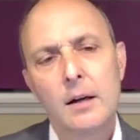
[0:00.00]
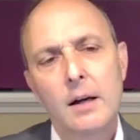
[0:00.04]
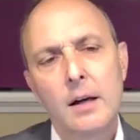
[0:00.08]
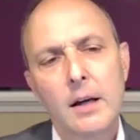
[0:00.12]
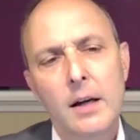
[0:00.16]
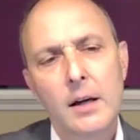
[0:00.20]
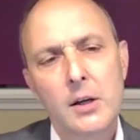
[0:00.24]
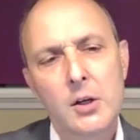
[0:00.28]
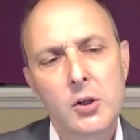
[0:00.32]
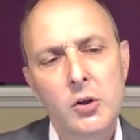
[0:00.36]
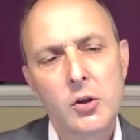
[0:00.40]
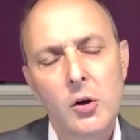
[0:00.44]

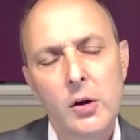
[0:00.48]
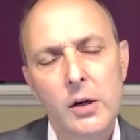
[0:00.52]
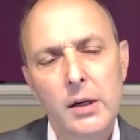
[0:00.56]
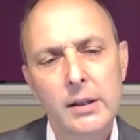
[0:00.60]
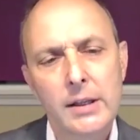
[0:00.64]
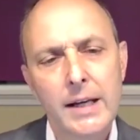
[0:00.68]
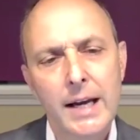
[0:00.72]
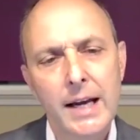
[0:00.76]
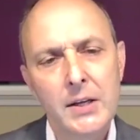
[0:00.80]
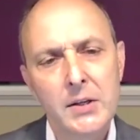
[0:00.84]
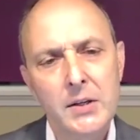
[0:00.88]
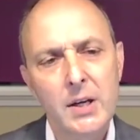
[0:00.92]
I
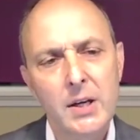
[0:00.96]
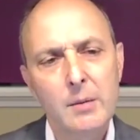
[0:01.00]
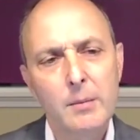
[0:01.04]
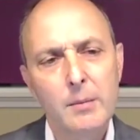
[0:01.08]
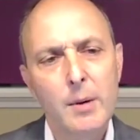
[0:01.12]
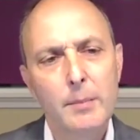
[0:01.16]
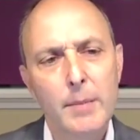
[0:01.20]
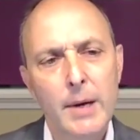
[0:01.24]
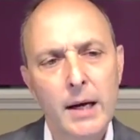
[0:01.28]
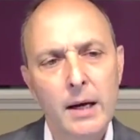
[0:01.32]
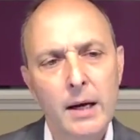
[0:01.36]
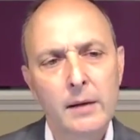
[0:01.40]
started asking him
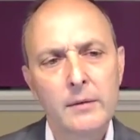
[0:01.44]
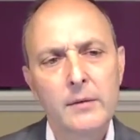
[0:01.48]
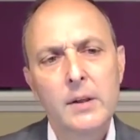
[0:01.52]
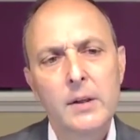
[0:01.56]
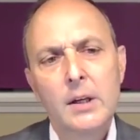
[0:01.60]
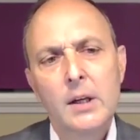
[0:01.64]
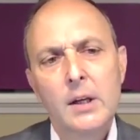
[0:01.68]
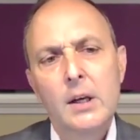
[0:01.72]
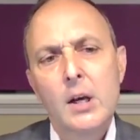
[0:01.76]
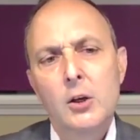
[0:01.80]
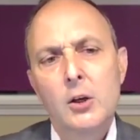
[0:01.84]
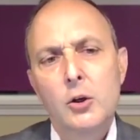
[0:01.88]
about,
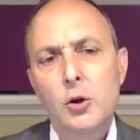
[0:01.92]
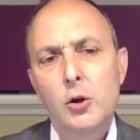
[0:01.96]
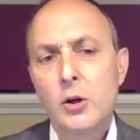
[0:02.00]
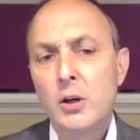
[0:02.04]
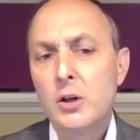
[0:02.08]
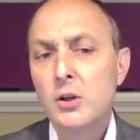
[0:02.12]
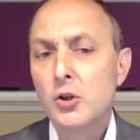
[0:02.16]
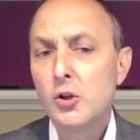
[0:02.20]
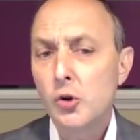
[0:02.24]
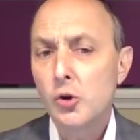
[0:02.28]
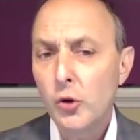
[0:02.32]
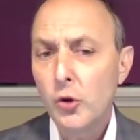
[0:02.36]
you
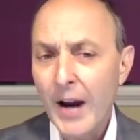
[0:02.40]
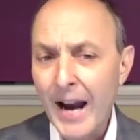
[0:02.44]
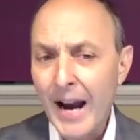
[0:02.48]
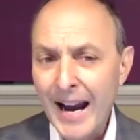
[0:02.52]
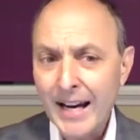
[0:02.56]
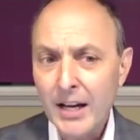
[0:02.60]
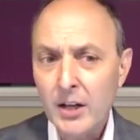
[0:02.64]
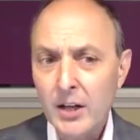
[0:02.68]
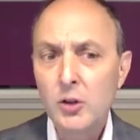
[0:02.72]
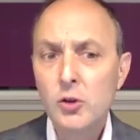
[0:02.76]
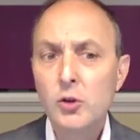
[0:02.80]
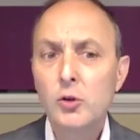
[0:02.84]
can
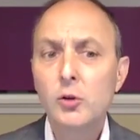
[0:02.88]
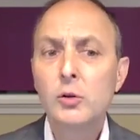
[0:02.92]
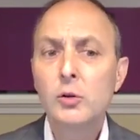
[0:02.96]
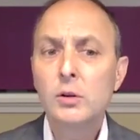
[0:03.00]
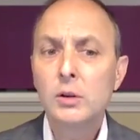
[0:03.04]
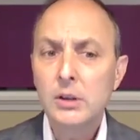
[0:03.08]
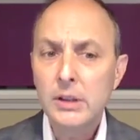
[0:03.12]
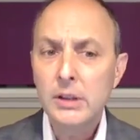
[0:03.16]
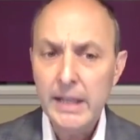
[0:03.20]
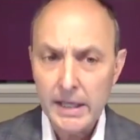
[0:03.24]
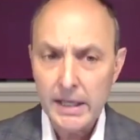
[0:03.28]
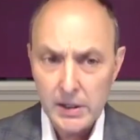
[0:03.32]
track your
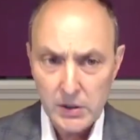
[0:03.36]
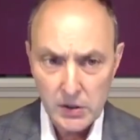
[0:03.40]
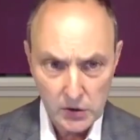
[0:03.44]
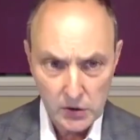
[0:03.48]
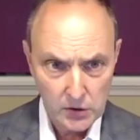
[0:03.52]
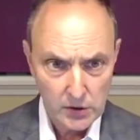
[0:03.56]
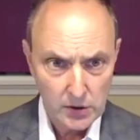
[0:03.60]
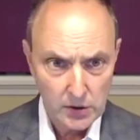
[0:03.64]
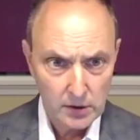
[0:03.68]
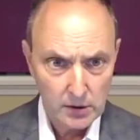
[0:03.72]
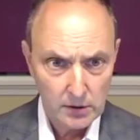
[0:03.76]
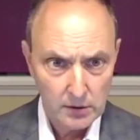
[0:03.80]

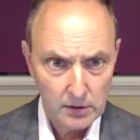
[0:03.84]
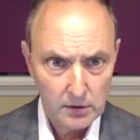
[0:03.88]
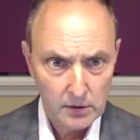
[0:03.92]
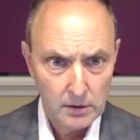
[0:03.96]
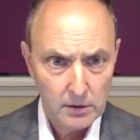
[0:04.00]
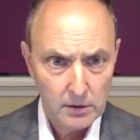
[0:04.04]
list